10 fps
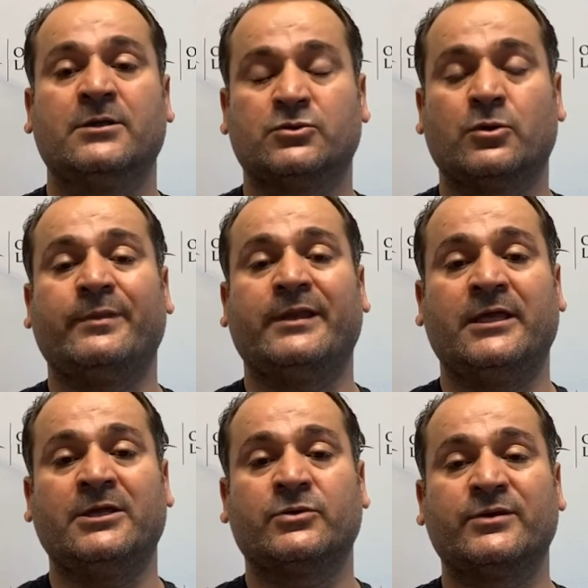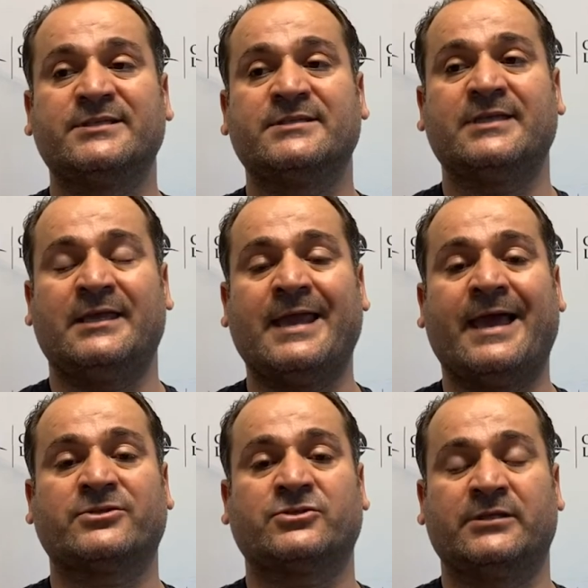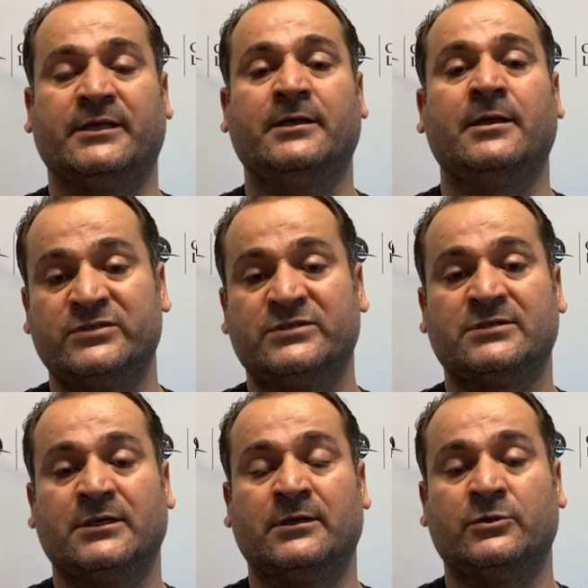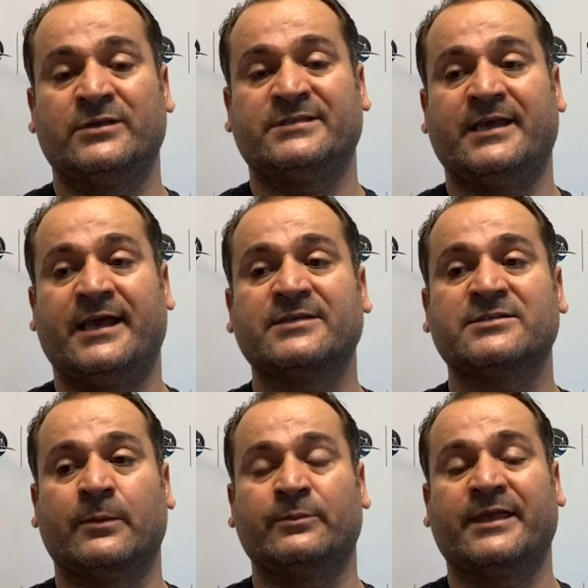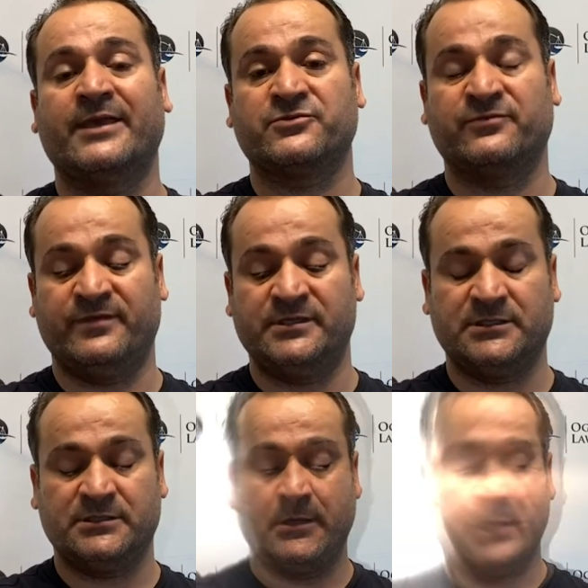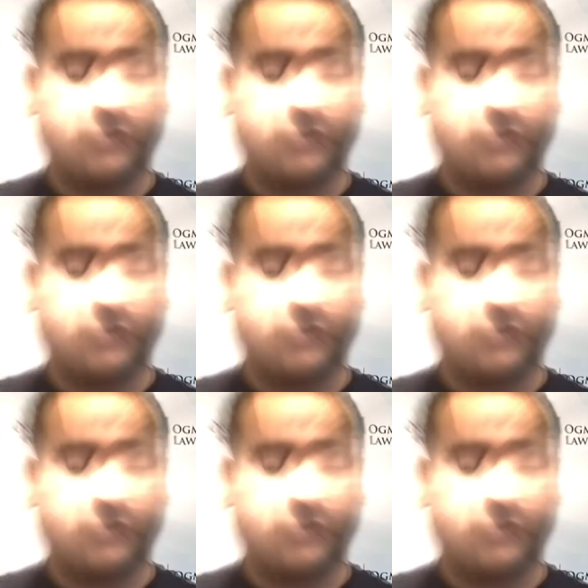so many increases in actually this USCIS application fees.